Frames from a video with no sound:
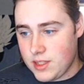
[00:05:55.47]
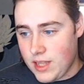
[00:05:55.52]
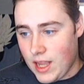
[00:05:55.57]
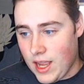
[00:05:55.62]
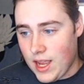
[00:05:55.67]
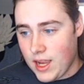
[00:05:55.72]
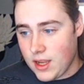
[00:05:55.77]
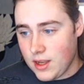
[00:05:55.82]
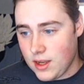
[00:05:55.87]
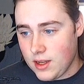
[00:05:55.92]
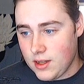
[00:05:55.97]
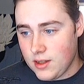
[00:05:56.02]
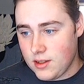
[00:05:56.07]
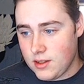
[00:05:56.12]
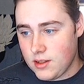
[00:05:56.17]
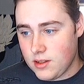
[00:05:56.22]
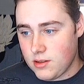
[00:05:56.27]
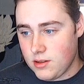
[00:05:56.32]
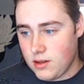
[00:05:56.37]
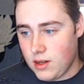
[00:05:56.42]
stack,
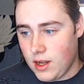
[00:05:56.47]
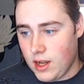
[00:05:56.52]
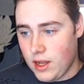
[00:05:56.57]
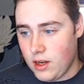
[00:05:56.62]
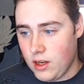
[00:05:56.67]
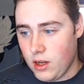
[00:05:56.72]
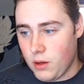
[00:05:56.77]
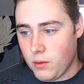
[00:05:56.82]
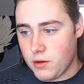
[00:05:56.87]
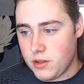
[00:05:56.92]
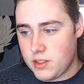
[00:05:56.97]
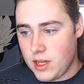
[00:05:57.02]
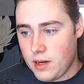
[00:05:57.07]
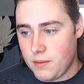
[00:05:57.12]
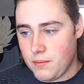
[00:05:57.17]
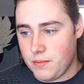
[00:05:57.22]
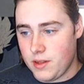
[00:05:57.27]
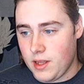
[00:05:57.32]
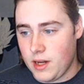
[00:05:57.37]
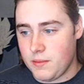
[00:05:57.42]

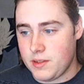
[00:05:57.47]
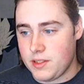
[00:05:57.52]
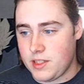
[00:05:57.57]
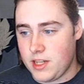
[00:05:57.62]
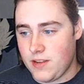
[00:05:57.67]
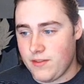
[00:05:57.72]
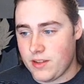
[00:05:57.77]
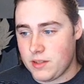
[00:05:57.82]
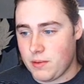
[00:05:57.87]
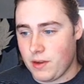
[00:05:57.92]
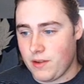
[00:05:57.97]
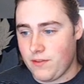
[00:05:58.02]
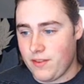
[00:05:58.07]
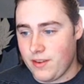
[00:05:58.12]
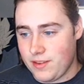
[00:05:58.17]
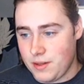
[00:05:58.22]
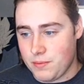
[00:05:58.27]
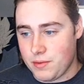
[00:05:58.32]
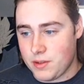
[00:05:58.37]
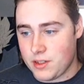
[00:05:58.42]
lowers enemy's defense by
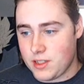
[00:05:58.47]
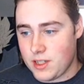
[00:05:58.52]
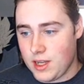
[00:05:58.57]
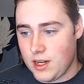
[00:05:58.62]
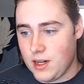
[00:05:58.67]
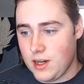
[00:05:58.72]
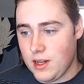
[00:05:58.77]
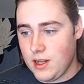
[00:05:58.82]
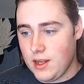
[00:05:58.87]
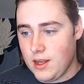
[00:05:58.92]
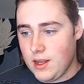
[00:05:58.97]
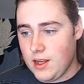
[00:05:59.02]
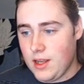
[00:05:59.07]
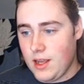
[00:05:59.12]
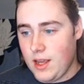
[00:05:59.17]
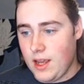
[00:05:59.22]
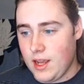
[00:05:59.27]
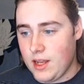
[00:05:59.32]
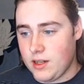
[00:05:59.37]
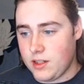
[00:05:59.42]
50%,
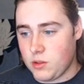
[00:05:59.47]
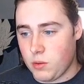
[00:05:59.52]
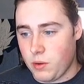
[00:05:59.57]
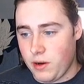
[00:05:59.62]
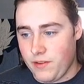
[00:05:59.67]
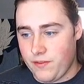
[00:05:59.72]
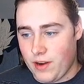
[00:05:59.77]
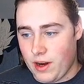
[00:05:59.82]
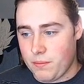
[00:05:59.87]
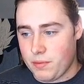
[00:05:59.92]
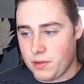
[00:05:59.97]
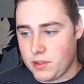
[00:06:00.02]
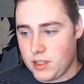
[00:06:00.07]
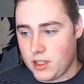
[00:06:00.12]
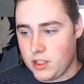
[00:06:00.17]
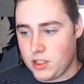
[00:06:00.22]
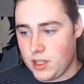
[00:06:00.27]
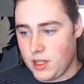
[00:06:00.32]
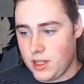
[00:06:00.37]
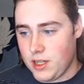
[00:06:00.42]
and a
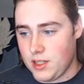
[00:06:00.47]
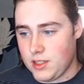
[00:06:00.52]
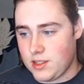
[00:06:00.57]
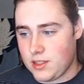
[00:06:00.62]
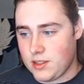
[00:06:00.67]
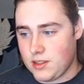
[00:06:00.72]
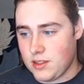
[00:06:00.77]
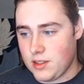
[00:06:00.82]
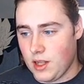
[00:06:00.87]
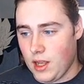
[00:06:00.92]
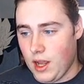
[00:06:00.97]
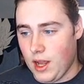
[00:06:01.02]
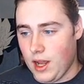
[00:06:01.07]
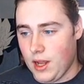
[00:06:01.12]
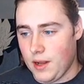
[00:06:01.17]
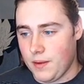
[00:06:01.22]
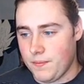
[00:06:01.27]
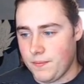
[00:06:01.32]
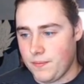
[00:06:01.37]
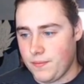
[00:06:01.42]
25% chance
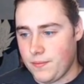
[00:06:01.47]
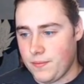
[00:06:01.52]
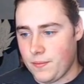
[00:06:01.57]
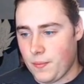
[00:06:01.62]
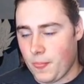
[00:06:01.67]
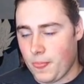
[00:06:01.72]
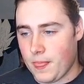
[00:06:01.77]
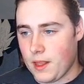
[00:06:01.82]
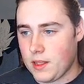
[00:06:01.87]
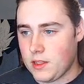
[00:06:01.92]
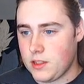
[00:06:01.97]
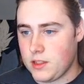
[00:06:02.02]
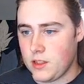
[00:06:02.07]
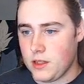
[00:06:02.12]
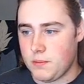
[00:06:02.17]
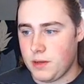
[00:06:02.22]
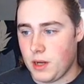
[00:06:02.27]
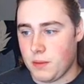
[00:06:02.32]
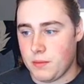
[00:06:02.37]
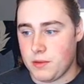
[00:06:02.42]

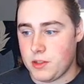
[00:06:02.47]
to